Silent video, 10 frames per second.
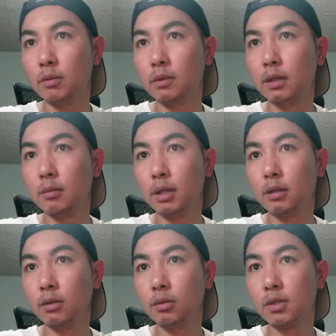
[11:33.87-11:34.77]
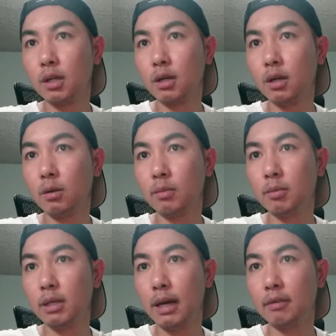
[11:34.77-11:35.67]
I don't know. Somehow maybe they
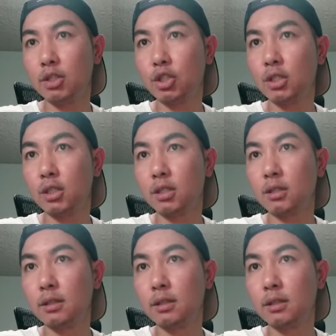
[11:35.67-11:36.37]
haven't changed it.